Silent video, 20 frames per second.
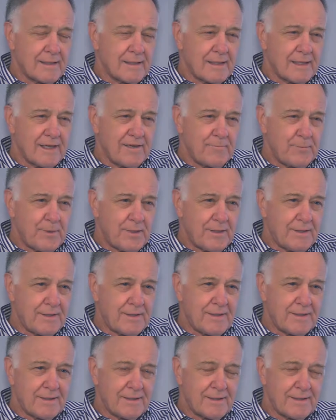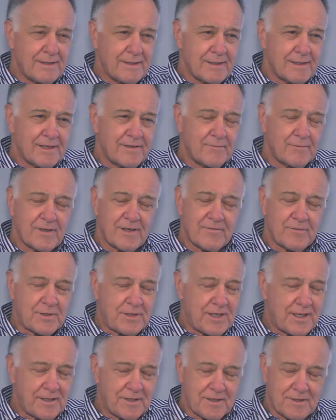I've
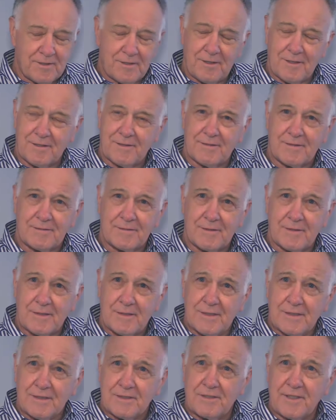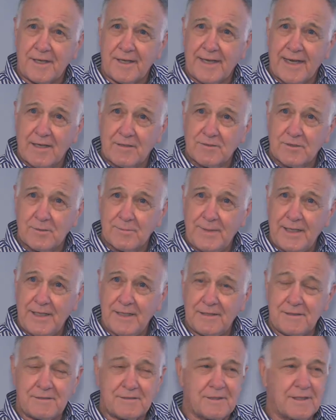attended city council
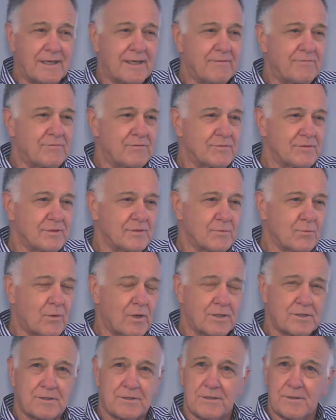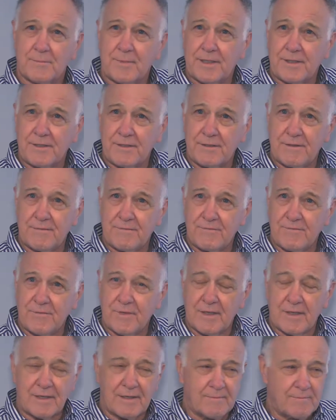meetings and I've watched them on
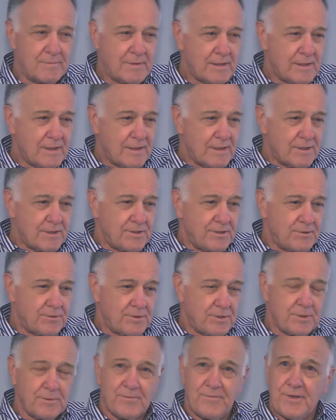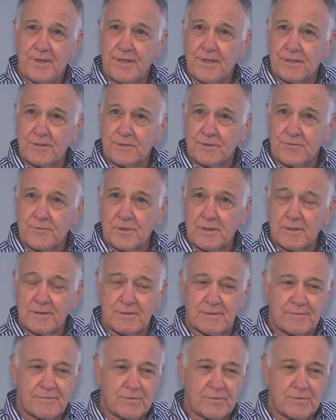YouTube videos for